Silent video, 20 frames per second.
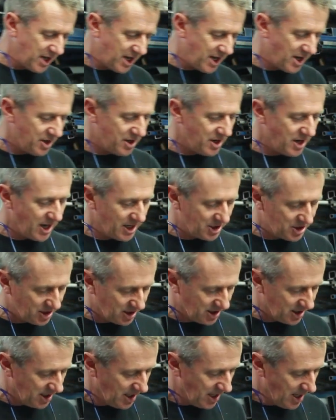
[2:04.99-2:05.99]
down and
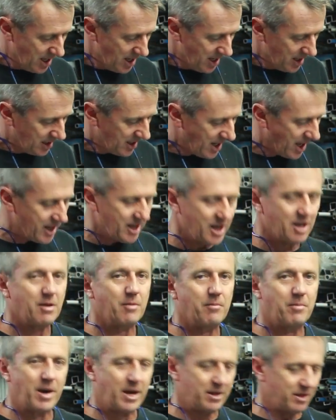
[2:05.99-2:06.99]
actually cut it,
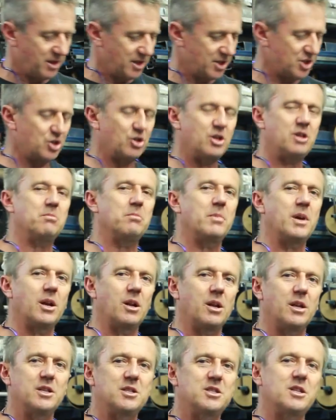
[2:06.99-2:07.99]
but the sheet
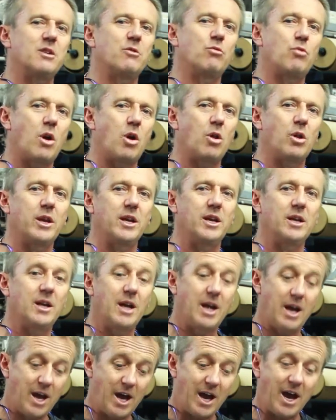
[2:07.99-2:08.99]
metal, instead of rolling
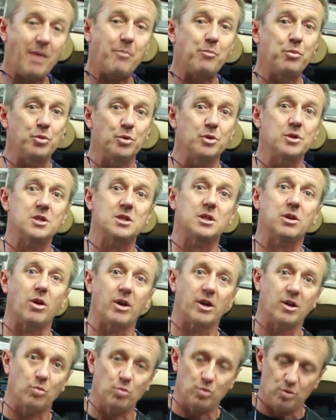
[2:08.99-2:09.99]
upwards
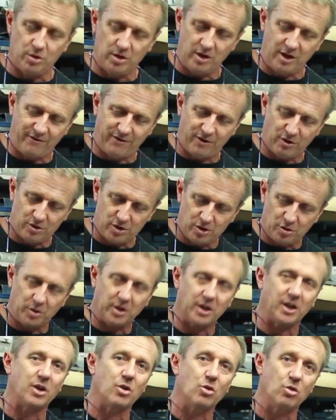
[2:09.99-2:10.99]
like it would if you're
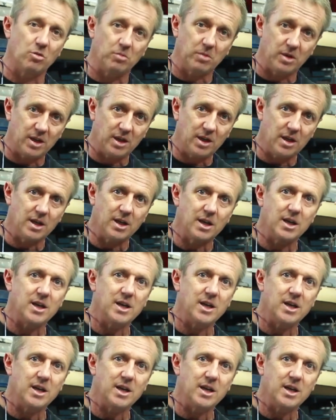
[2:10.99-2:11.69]
doing it normally,